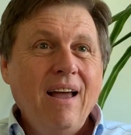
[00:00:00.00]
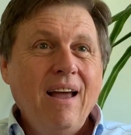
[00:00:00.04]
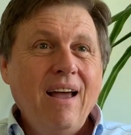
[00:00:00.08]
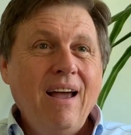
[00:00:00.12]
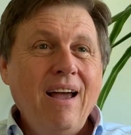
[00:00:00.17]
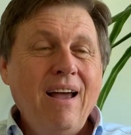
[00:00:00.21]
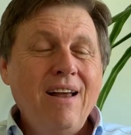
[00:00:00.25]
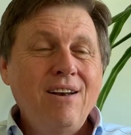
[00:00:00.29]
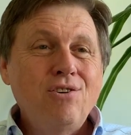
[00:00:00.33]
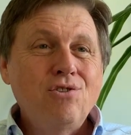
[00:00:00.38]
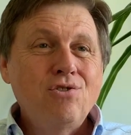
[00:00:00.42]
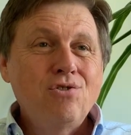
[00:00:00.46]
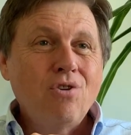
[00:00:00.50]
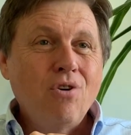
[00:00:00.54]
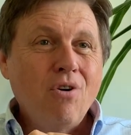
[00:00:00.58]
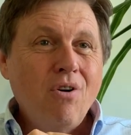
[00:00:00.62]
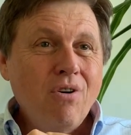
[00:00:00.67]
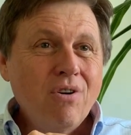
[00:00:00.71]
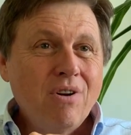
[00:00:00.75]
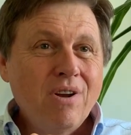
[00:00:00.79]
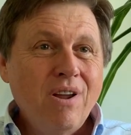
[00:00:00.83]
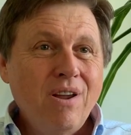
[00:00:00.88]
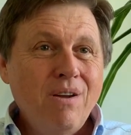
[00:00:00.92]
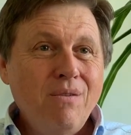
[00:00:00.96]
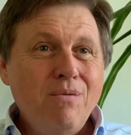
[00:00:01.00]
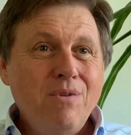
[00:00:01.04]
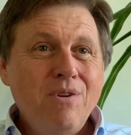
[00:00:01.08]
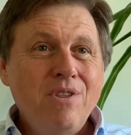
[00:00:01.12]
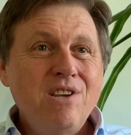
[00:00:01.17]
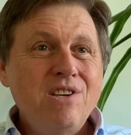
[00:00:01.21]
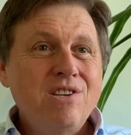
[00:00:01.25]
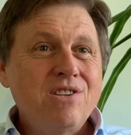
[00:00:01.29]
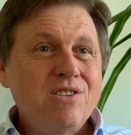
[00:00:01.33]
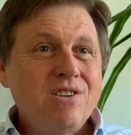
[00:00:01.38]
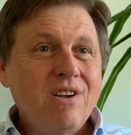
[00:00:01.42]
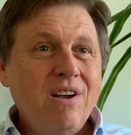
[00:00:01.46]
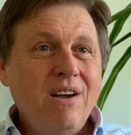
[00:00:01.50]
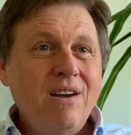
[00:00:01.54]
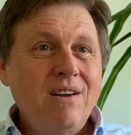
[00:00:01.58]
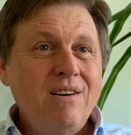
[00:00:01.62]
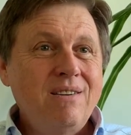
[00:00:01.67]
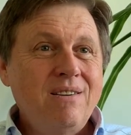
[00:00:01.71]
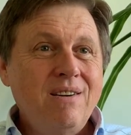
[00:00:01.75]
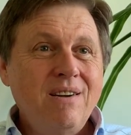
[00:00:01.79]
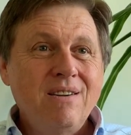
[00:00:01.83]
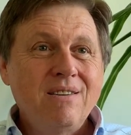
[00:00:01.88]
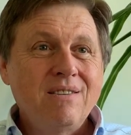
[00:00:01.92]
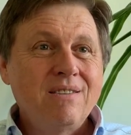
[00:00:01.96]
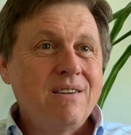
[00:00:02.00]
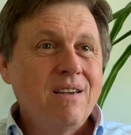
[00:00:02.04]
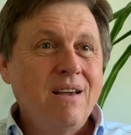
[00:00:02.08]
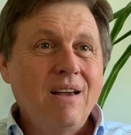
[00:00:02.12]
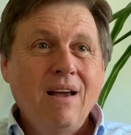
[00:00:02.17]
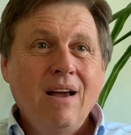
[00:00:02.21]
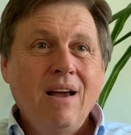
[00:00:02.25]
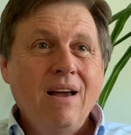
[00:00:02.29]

And talking with these scientists